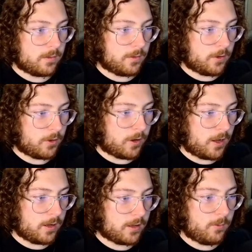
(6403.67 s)

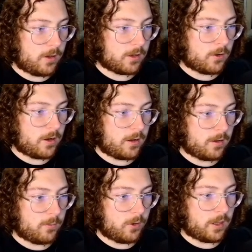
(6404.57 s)
Croc? You want Croc
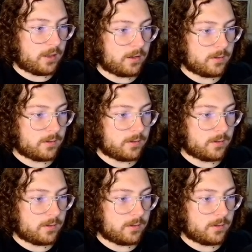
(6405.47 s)
on what?